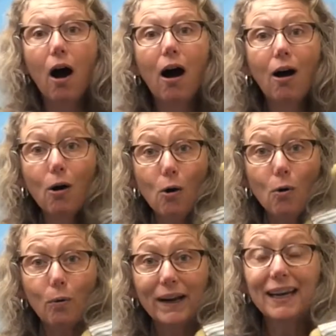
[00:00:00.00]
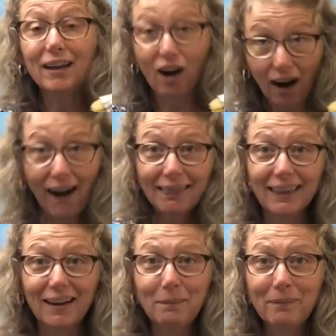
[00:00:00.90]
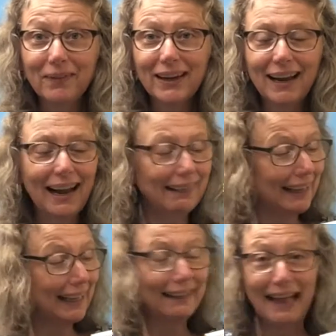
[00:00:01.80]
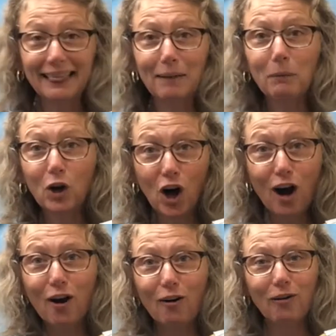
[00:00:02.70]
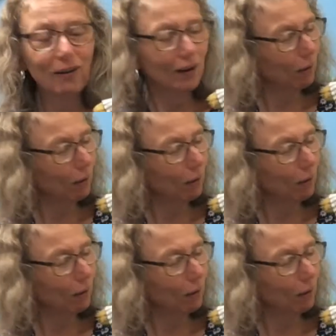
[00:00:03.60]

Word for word: Oh, he caught them and then he let them go.